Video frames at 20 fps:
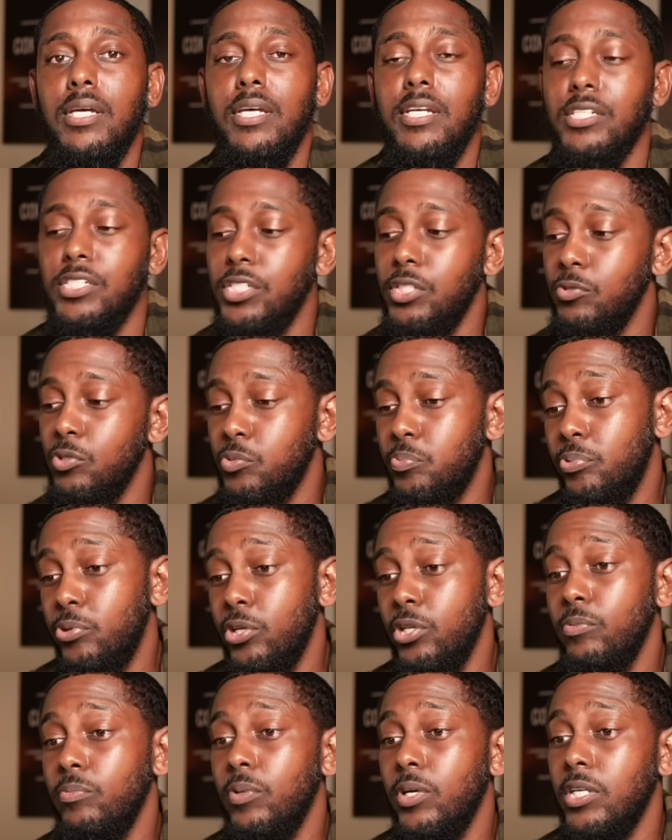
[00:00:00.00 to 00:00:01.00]
And she was
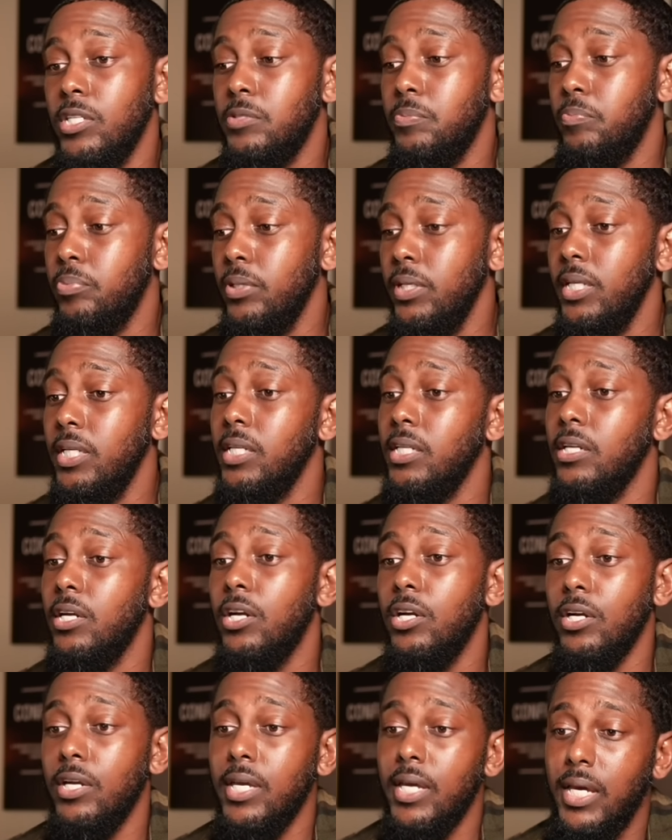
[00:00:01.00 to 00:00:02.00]
pretty much pleading
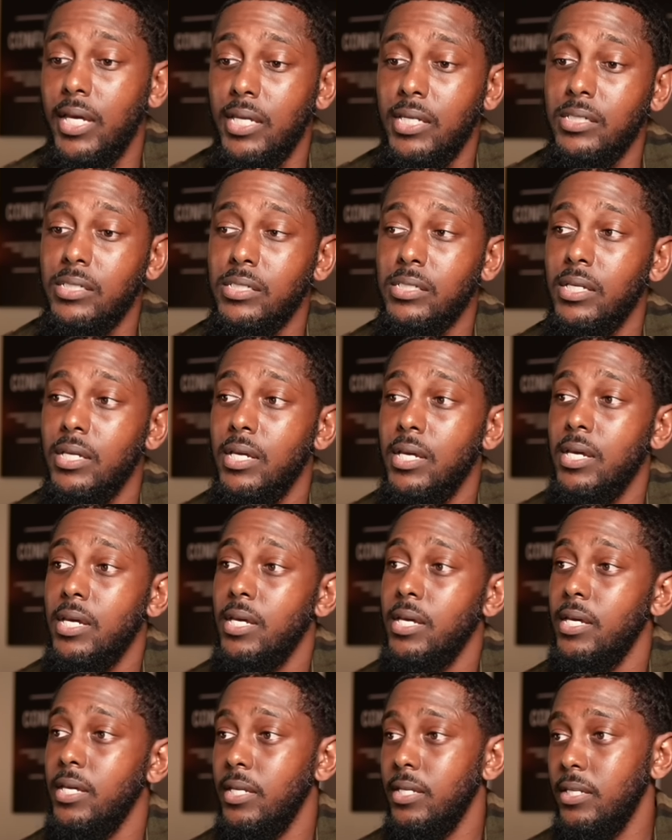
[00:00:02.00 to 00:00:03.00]
her case
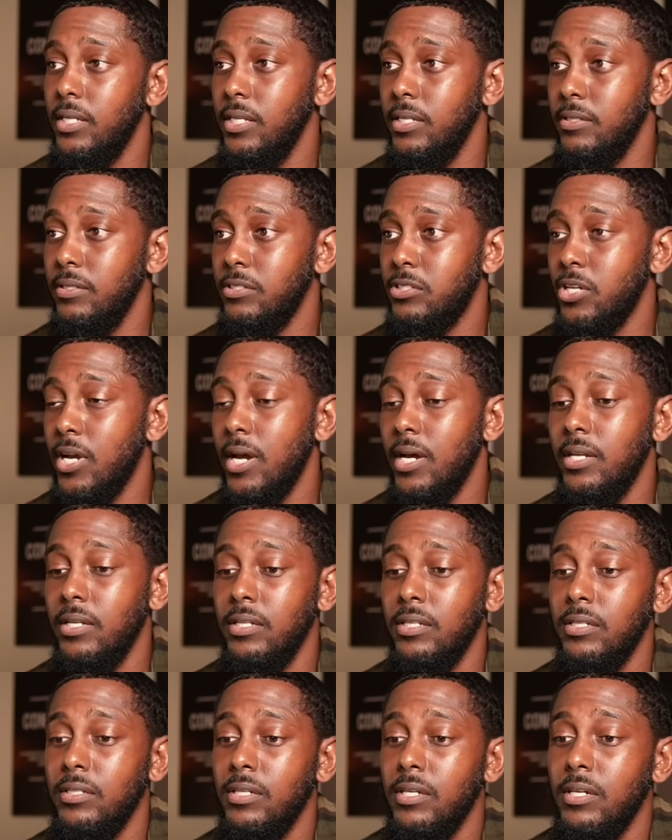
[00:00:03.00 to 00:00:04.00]
and trying
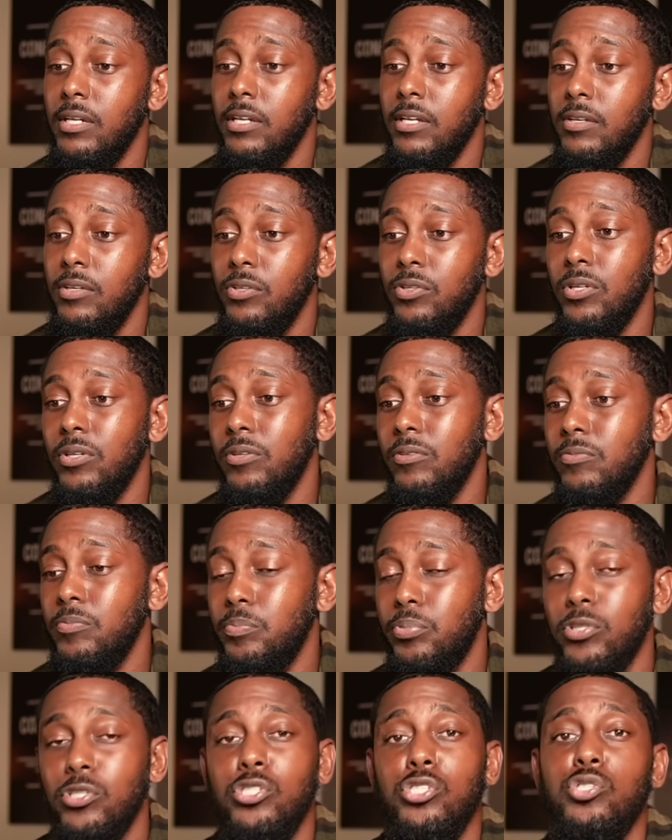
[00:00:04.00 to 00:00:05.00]
to, you know,
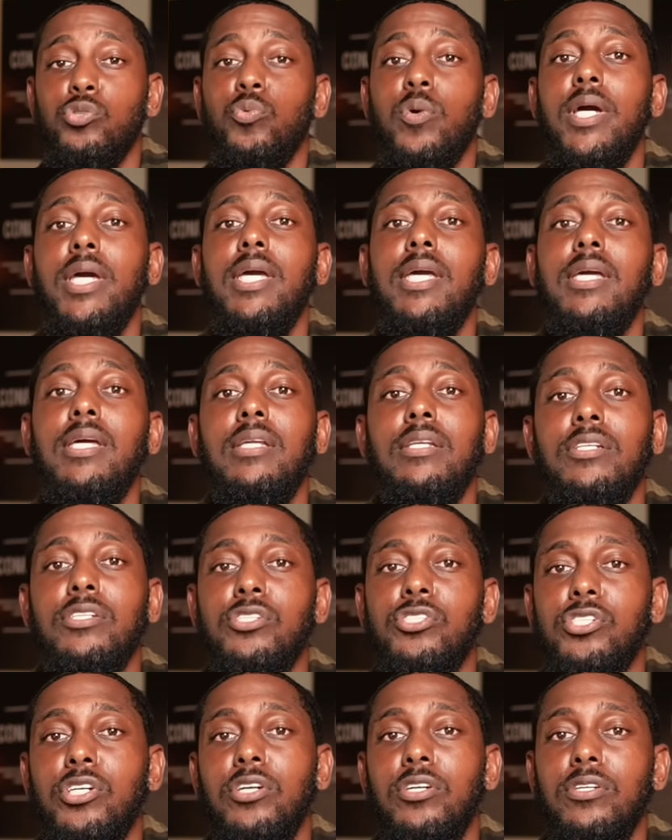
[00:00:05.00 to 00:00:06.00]
persuade the
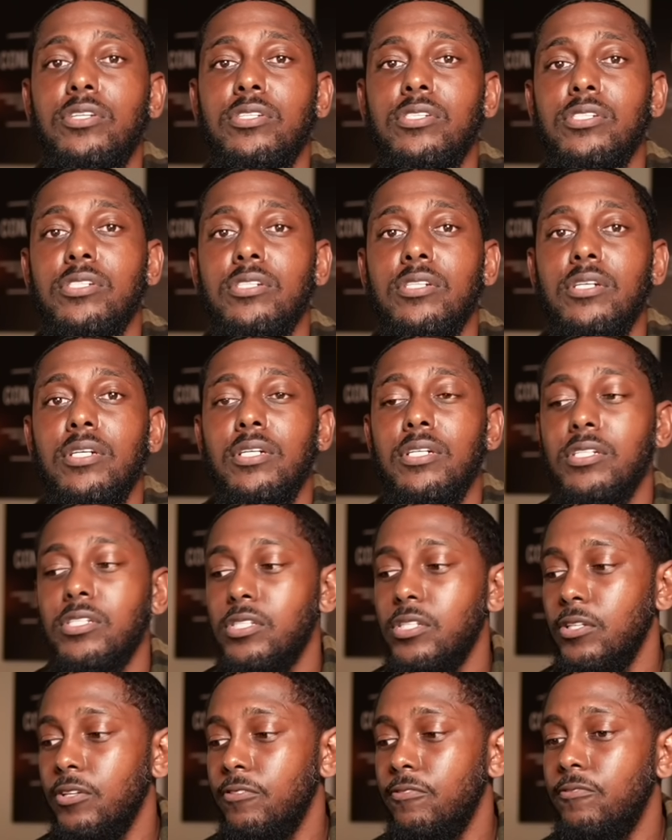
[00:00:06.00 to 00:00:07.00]
church
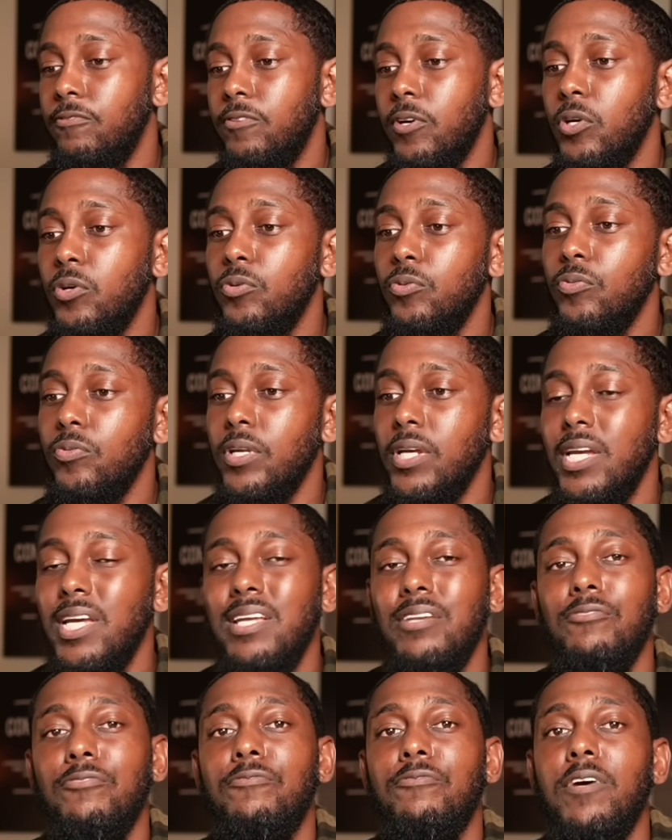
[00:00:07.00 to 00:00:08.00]
to vote
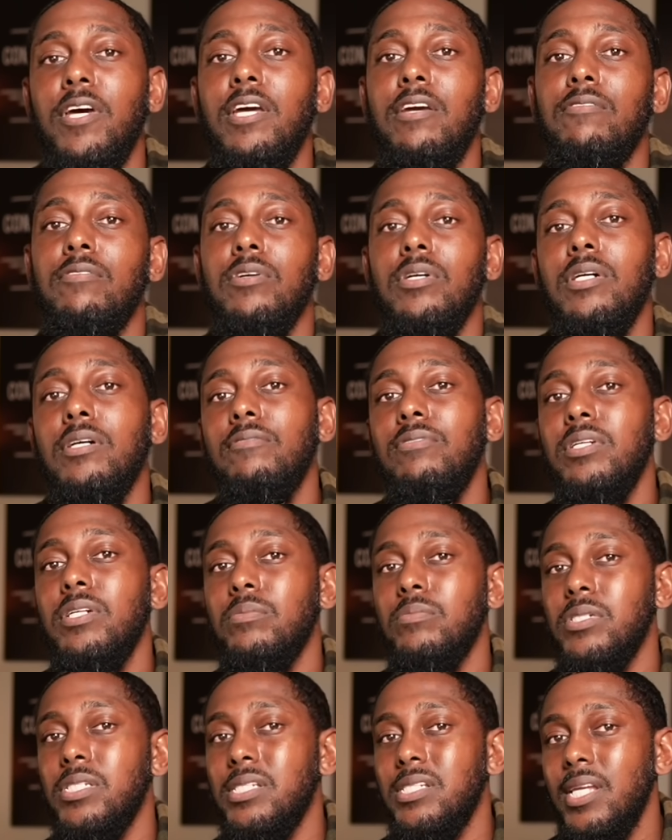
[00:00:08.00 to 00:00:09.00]
in favor of
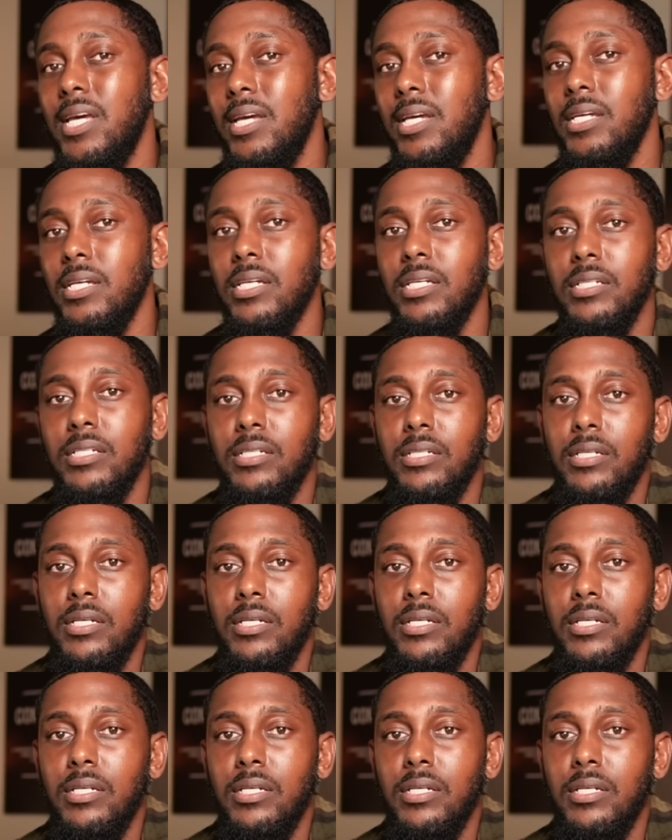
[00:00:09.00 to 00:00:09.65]
him staying.